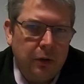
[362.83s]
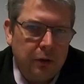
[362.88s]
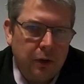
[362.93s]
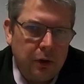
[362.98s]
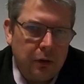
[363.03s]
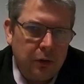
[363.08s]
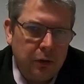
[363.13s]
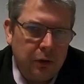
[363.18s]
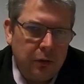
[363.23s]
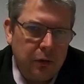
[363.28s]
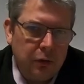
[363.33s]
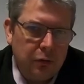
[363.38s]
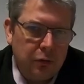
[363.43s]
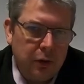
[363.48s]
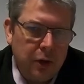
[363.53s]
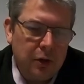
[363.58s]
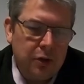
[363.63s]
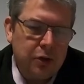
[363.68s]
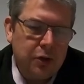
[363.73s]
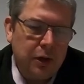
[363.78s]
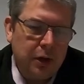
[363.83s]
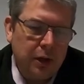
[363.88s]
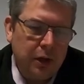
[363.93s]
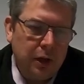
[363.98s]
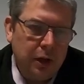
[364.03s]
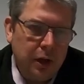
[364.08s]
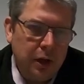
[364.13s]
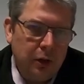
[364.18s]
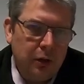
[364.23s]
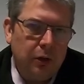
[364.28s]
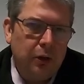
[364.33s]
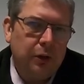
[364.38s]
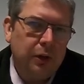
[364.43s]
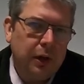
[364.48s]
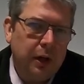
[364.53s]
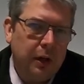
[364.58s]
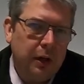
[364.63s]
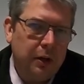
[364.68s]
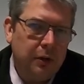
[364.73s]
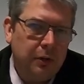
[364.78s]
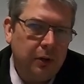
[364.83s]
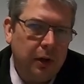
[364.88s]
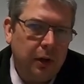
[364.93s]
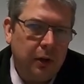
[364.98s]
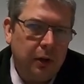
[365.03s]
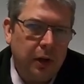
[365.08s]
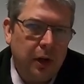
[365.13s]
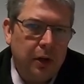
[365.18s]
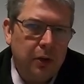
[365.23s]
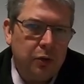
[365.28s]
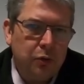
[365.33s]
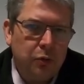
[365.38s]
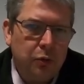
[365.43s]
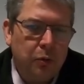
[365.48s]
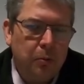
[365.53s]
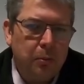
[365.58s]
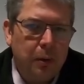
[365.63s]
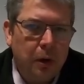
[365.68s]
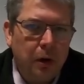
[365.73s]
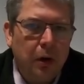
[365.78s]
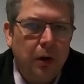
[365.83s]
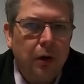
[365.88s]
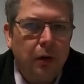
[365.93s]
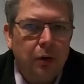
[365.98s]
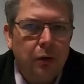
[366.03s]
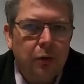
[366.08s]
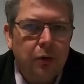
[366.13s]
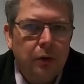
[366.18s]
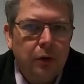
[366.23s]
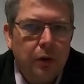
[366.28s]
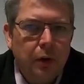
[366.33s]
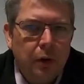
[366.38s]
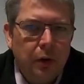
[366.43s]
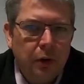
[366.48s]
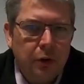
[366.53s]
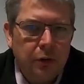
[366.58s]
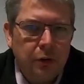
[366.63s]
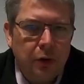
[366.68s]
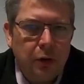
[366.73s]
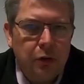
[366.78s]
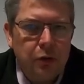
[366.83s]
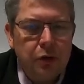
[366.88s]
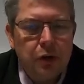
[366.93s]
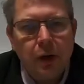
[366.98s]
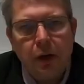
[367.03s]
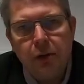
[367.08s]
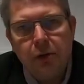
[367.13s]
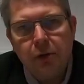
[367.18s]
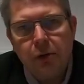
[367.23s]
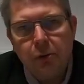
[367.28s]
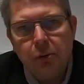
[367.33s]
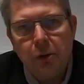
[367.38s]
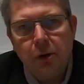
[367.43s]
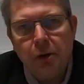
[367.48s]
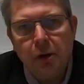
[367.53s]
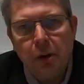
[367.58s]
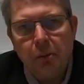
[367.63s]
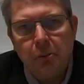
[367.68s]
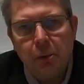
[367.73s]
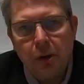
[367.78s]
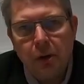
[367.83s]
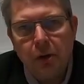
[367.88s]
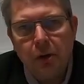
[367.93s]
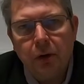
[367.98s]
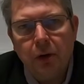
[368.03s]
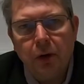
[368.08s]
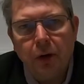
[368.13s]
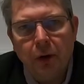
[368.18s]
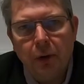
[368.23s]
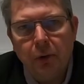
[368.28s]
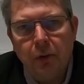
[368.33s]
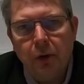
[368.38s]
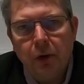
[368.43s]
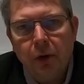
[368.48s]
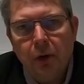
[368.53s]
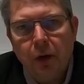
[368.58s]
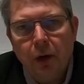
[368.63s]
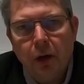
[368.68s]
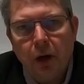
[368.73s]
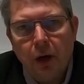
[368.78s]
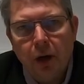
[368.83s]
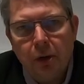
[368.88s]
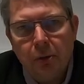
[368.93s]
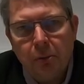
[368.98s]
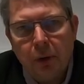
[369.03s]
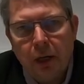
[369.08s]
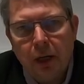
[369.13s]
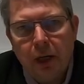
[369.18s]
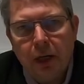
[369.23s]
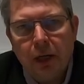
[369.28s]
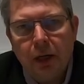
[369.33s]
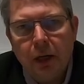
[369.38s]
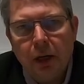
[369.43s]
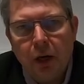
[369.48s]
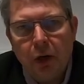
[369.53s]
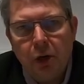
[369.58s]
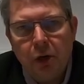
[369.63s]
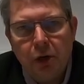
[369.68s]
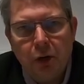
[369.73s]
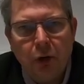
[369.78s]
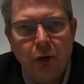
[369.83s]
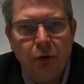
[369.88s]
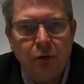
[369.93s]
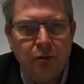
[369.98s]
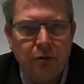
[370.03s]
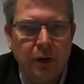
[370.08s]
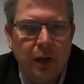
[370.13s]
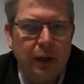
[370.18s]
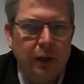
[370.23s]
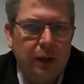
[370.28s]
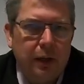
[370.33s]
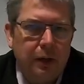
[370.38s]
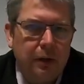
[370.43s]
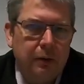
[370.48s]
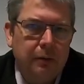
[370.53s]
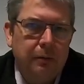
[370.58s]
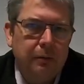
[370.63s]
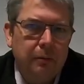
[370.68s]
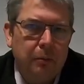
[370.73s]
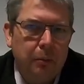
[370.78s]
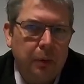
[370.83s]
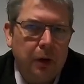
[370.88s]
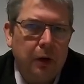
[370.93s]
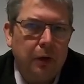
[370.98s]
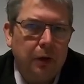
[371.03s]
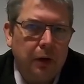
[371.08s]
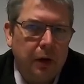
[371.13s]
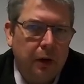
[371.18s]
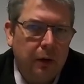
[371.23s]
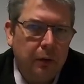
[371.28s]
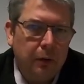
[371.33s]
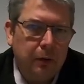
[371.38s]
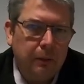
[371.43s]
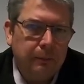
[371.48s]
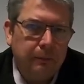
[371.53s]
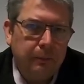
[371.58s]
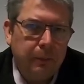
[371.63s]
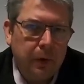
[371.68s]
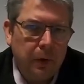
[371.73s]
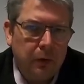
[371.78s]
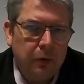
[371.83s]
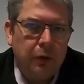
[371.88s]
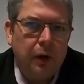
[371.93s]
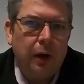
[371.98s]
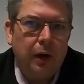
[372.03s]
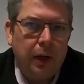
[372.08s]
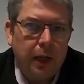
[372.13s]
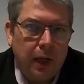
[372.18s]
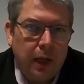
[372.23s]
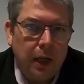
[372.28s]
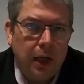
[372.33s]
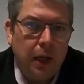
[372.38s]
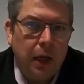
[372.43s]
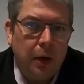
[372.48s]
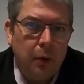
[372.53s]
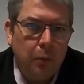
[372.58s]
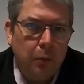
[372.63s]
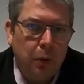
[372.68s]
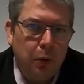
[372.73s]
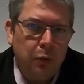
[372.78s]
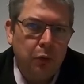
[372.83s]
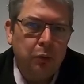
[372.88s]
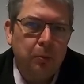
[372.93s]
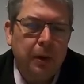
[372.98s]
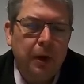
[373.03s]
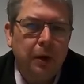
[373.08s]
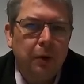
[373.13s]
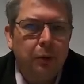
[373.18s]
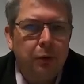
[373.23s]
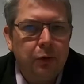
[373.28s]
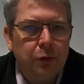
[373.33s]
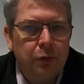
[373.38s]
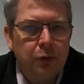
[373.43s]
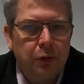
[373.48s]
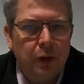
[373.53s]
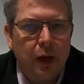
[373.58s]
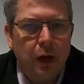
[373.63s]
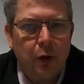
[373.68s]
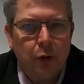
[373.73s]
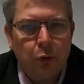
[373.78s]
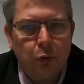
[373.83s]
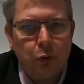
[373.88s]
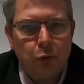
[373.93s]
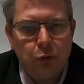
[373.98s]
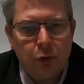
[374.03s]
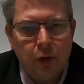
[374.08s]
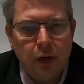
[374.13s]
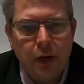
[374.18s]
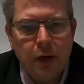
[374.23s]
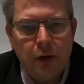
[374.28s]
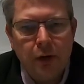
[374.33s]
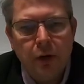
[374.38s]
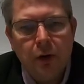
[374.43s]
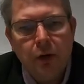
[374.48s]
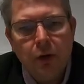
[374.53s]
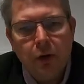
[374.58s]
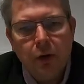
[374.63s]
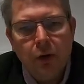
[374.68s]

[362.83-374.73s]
is actually stretching and elongating the actual bars associated with that barcode and making it a non-valid barcode. It's i.e. it won't be able to scan or read